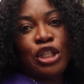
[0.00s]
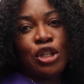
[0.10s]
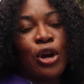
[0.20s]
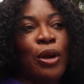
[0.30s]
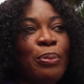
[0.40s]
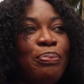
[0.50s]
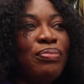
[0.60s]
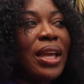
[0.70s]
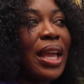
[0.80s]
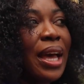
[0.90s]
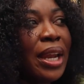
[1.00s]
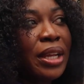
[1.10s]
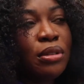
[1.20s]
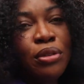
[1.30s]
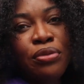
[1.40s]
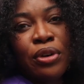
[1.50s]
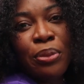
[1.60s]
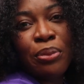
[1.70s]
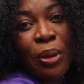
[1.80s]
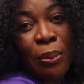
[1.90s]
Charm. I got it
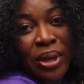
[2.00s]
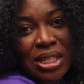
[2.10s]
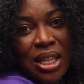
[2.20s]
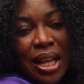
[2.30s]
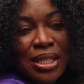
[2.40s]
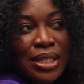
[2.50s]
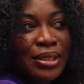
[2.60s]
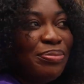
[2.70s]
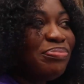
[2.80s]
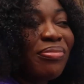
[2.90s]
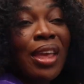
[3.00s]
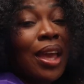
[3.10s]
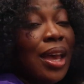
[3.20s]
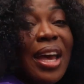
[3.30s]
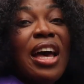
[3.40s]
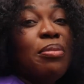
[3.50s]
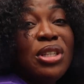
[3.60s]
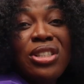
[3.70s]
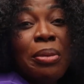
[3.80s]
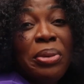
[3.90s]
from Bay's Closet. I'll
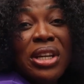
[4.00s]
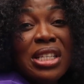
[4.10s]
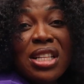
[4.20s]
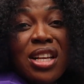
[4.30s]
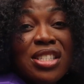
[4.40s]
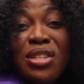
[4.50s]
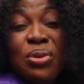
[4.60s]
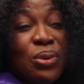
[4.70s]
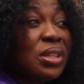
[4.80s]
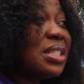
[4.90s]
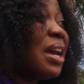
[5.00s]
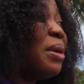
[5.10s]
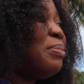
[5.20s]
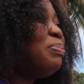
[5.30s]
be shopping in his closet all the time.